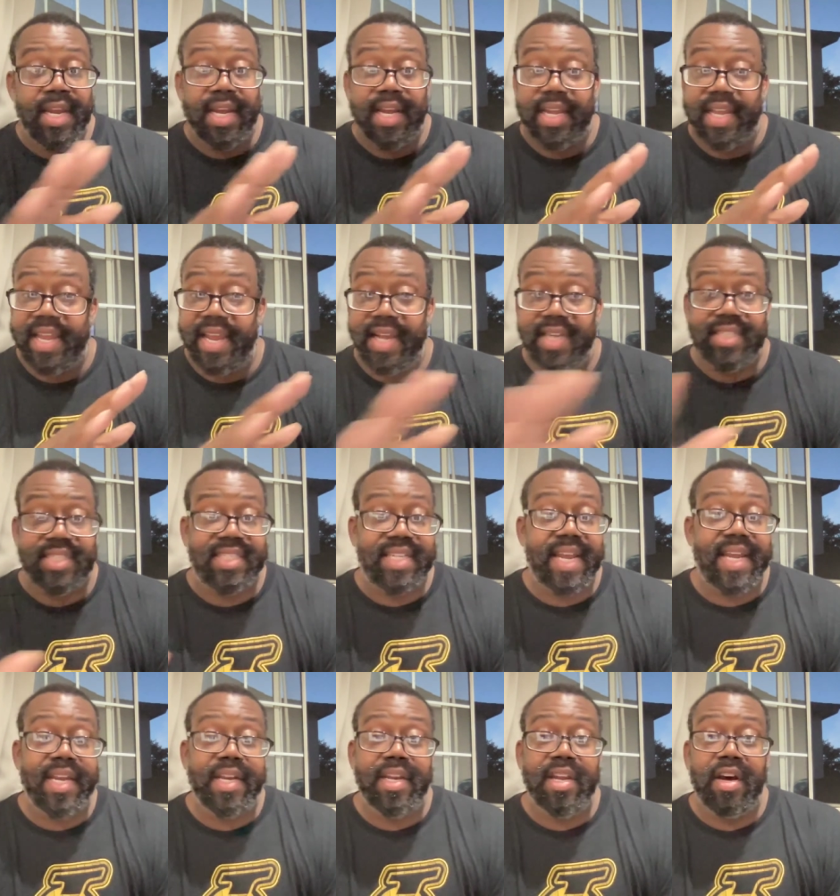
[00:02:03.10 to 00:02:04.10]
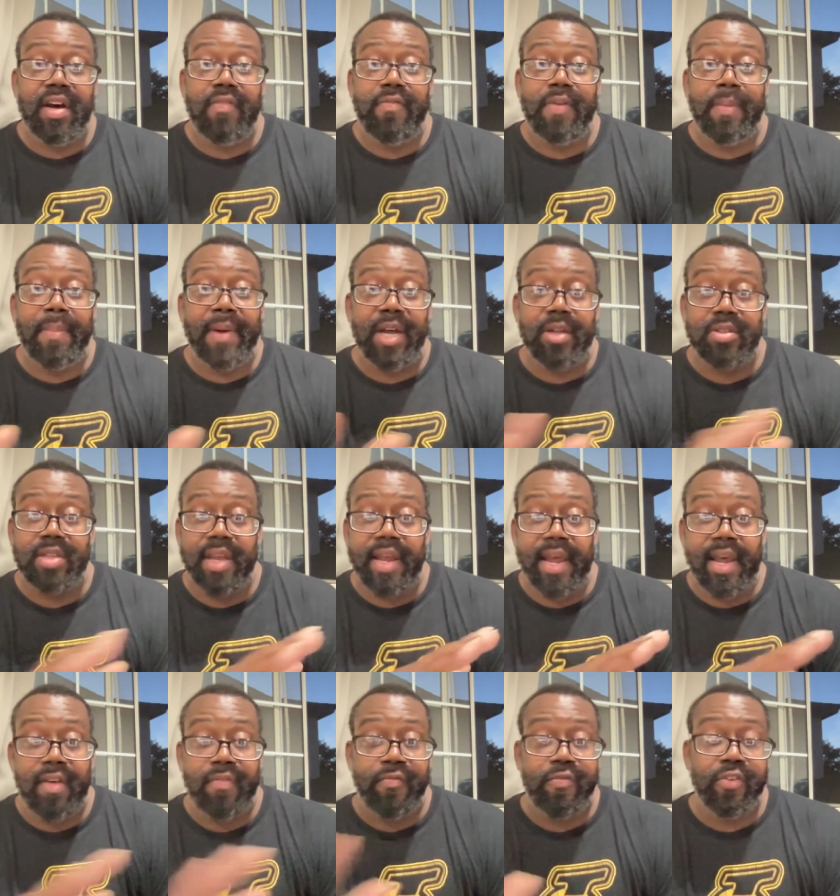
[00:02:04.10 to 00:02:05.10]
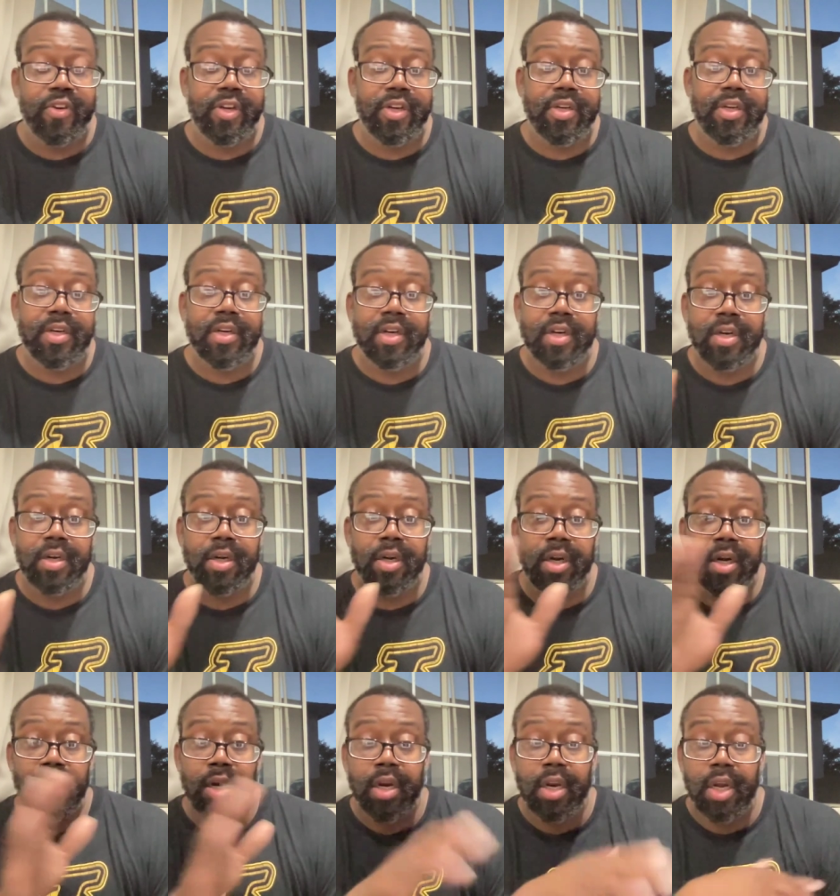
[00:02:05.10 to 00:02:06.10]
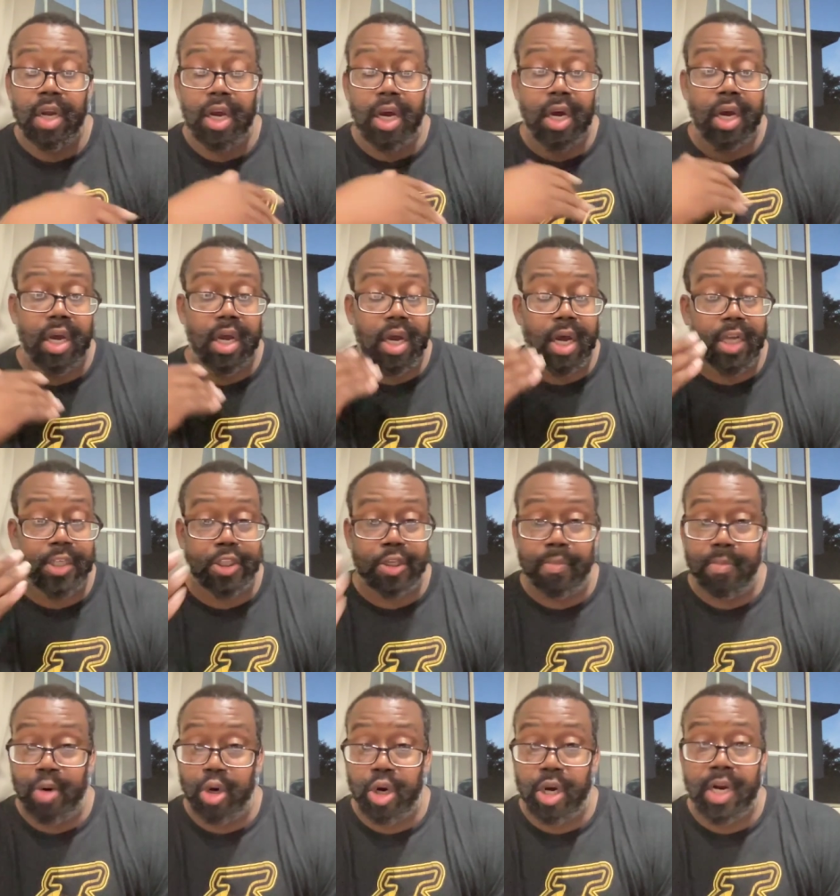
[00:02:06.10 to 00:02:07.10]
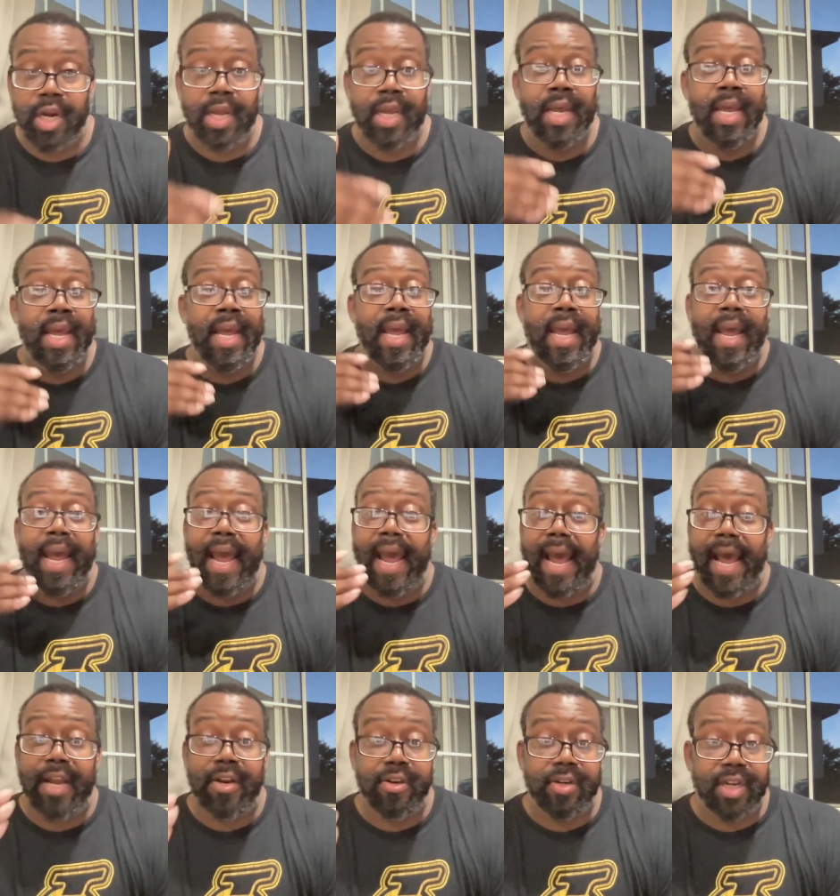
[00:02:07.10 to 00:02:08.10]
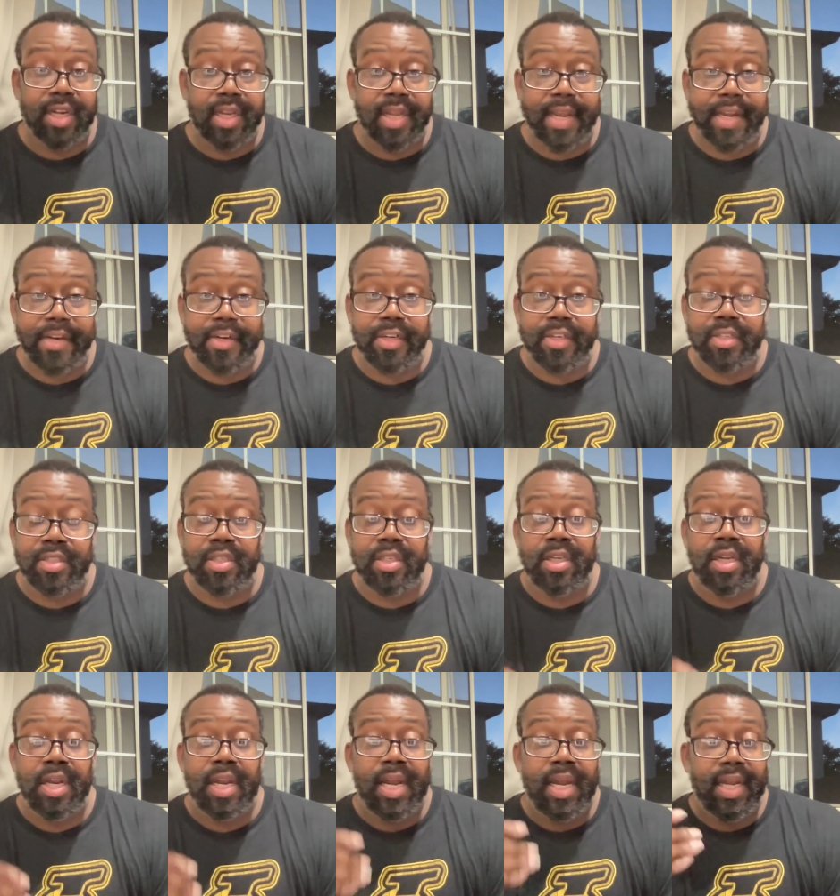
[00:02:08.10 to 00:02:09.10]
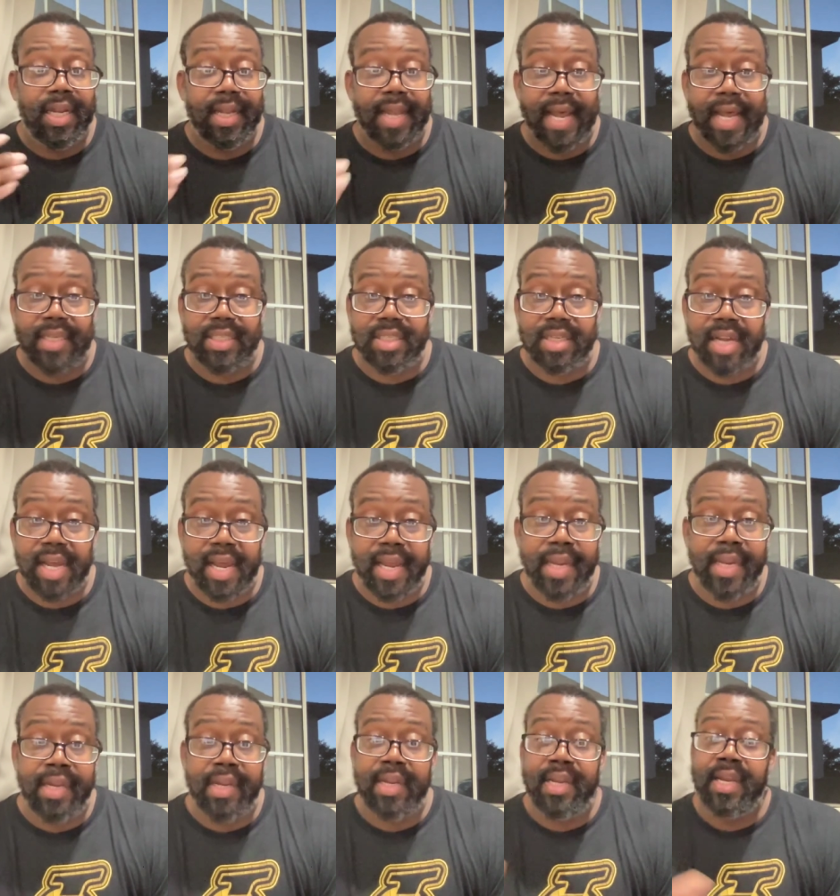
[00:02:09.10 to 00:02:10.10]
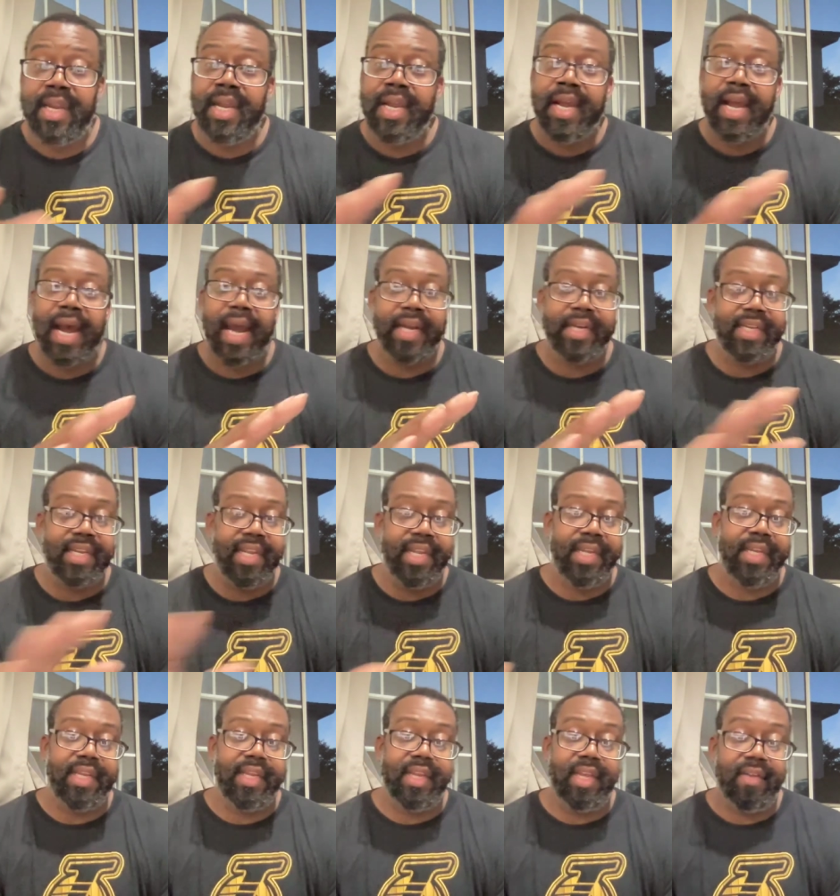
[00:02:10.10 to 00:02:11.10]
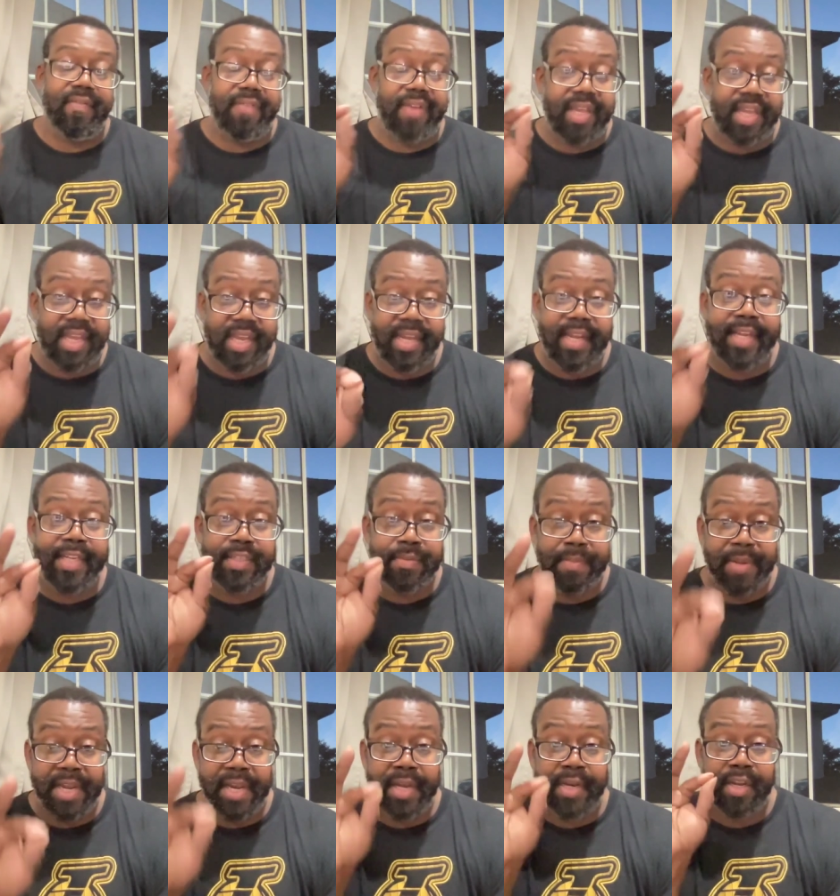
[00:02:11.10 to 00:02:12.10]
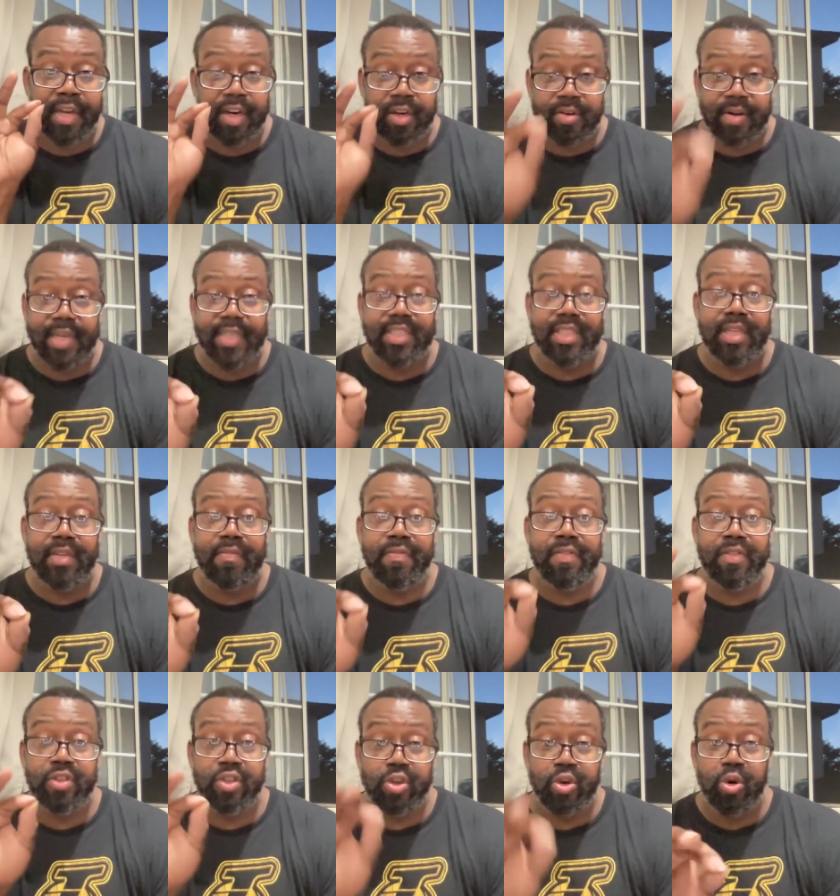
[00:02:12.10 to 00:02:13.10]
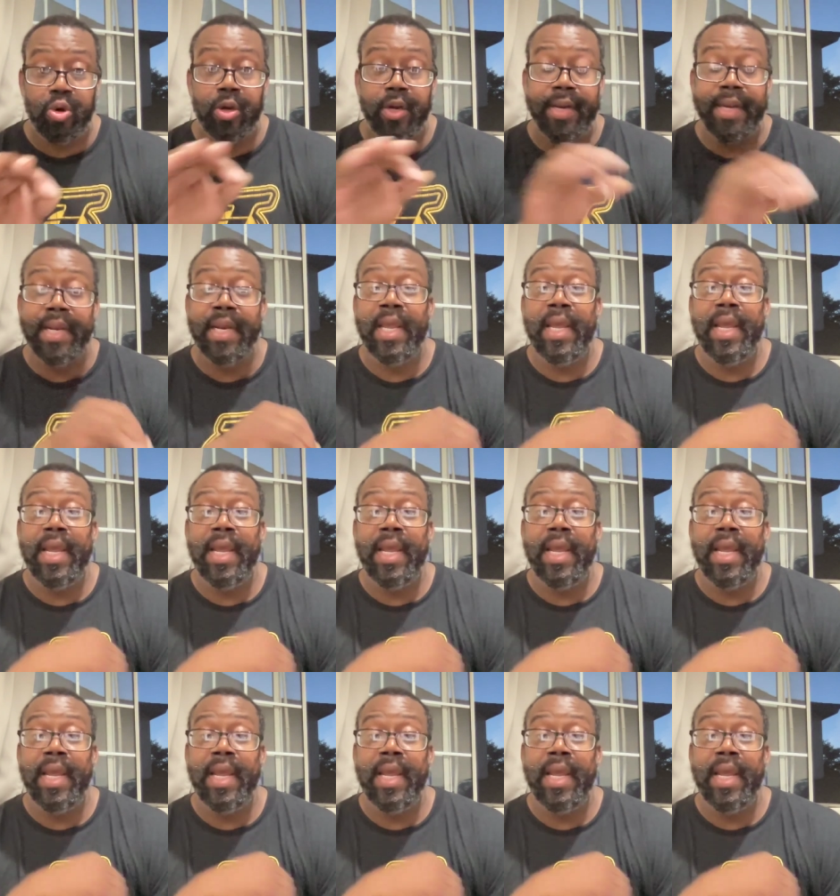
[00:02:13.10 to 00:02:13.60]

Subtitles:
Can't say enough about the effort Hachimura had on the Lakers last night. I think if he is being aggressive, scoring